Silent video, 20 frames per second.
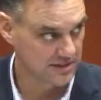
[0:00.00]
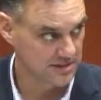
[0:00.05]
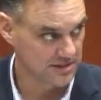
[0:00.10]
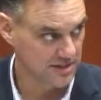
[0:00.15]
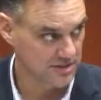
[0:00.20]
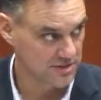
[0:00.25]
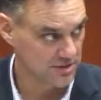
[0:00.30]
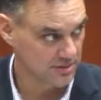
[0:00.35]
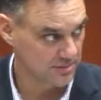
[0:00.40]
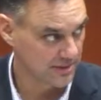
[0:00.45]

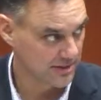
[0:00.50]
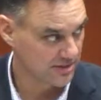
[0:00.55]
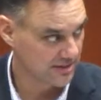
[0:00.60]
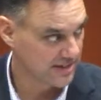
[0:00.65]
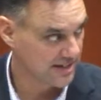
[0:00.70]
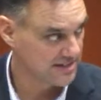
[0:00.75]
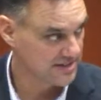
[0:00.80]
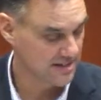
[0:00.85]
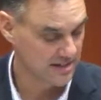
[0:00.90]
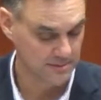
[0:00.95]
discussion or debate on
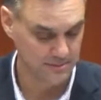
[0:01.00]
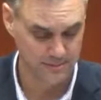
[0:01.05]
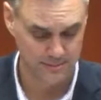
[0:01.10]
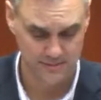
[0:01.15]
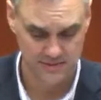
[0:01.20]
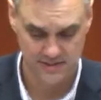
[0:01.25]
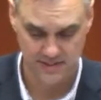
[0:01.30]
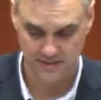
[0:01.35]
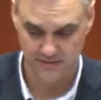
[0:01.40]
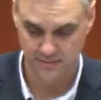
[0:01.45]
that
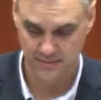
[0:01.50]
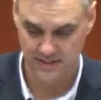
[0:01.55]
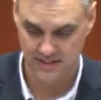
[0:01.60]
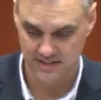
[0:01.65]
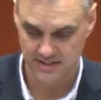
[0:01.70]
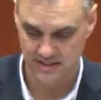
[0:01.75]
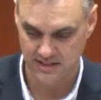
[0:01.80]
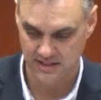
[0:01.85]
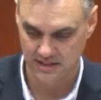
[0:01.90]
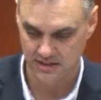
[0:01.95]
set of
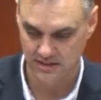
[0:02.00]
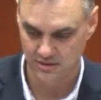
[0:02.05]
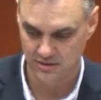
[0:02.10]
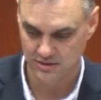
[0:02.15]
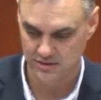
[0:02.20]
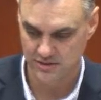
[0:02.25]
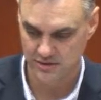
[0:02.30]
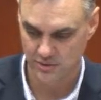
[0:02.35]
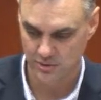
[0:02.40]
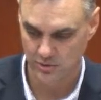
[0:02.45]
minutes? Any
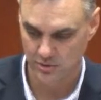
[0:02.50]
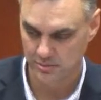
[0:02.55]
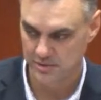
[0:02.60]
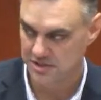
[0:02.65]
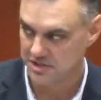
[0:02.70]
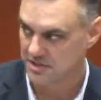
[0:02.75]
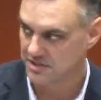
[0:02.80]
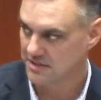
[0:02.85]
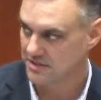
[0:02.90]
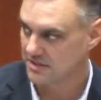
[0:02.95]
errors or
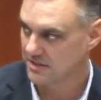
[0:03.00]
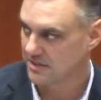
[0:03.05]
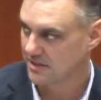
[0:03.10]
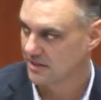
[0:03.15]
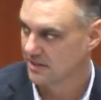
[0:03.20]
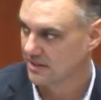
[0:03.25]
omissions?